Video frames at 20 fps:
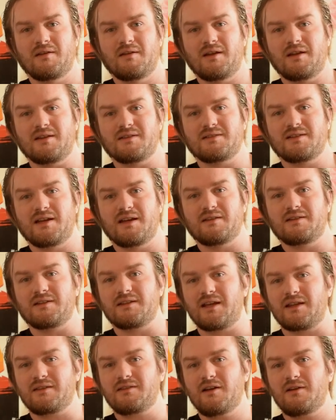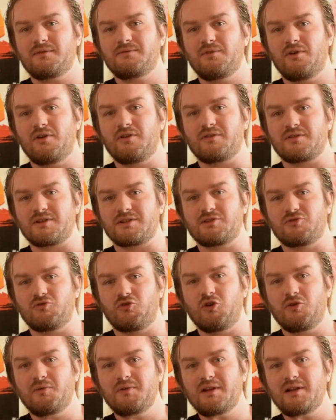intend to get that far in a
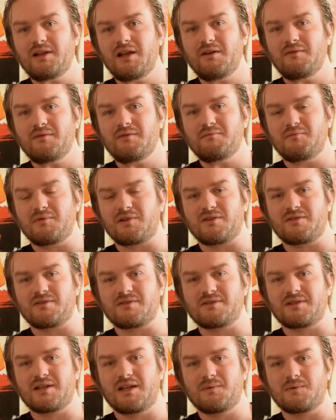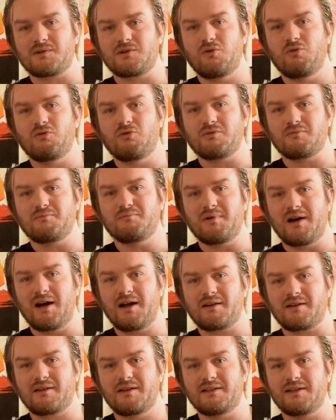story with Eleven, because he was holding
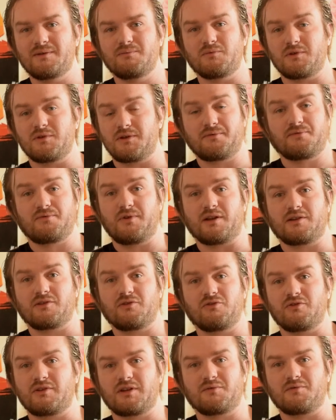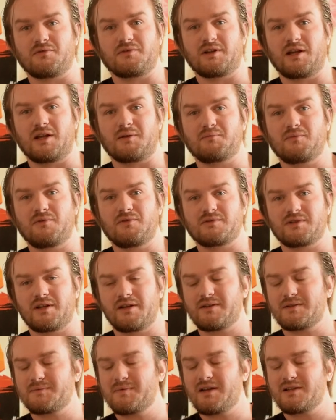back. He didn't want to frighten her or give her nightmares,
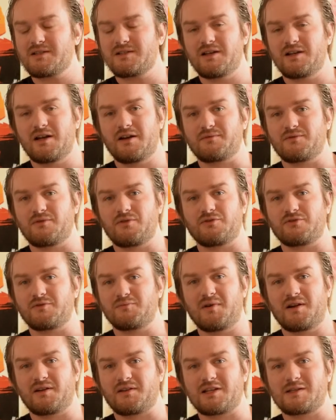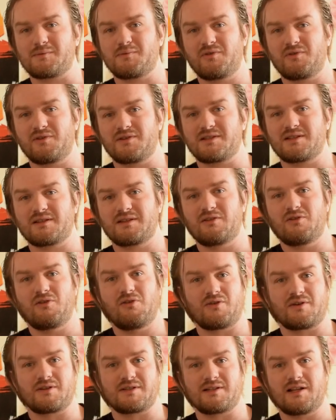especially after her traumatic experience in the
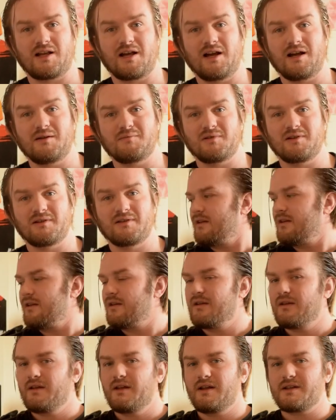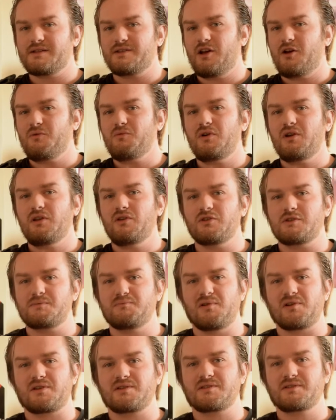Hawkins lab. It's not one of those
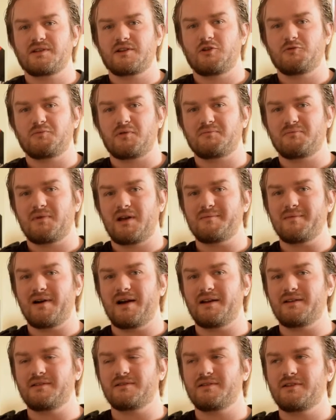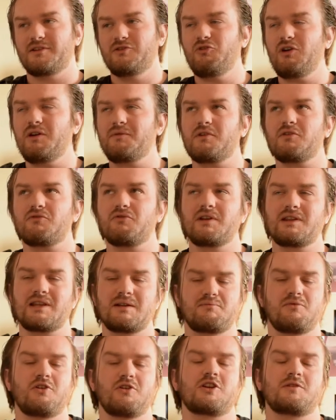books that opened my mind. You know, whenever you're reading
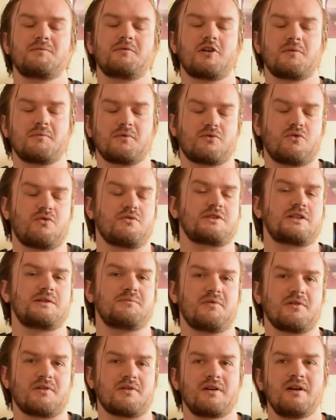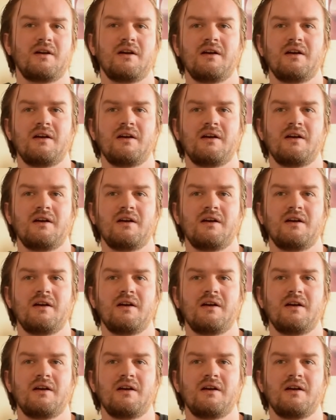the book, you become engrossed in the book,